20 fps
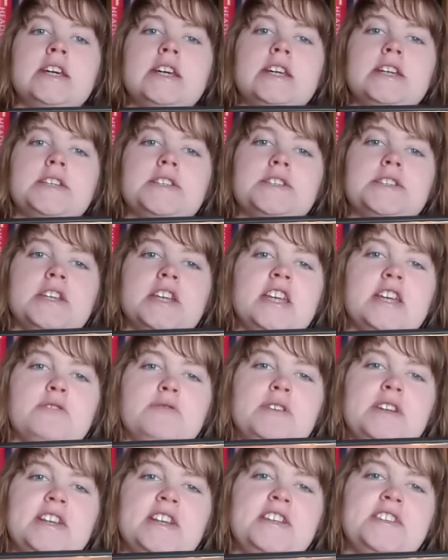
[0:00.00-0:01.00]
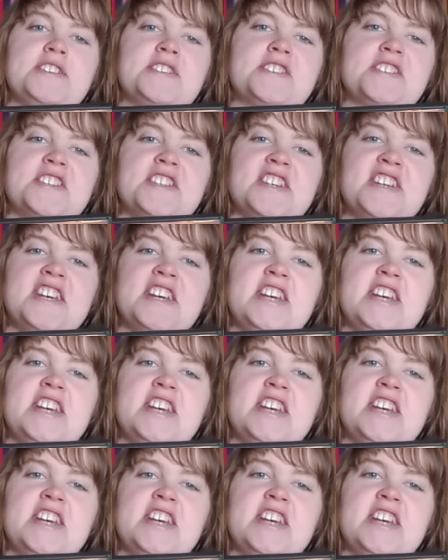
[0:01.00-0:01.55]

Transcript: series,